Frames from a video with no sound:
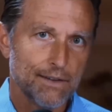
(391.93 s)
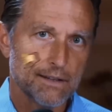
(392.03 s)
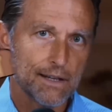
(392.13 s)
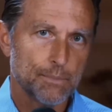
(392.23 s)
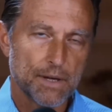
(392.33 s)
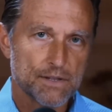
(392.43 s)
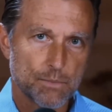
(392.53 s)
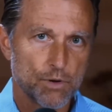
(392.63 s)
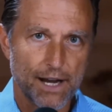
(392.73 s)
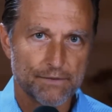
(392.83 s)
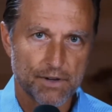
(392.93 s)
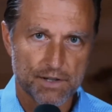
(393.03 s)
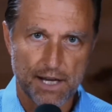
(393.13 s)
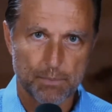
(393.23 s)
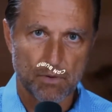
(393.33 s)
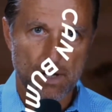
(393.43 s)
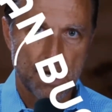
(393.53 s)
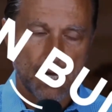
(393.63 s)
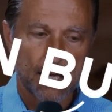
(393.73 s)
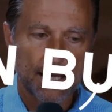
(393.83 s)
Even a piece of bread, for example,
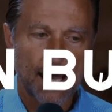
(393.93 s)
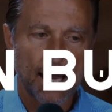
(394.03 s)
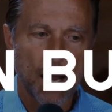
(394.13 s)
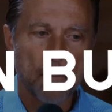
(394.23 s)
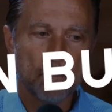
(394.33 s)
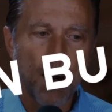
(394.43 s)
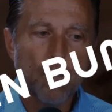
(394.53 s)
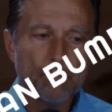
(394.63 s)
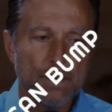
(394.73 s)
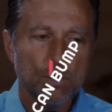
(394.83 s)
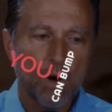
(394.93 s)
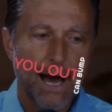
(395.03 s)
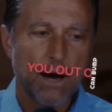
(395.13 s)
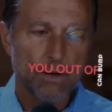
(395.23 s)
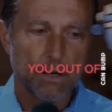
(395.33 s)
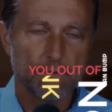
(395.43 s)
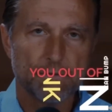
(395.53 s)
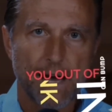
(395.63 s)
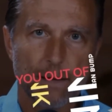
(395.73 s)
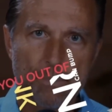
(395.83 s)
can bump you out of
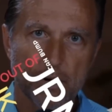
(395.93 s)
fat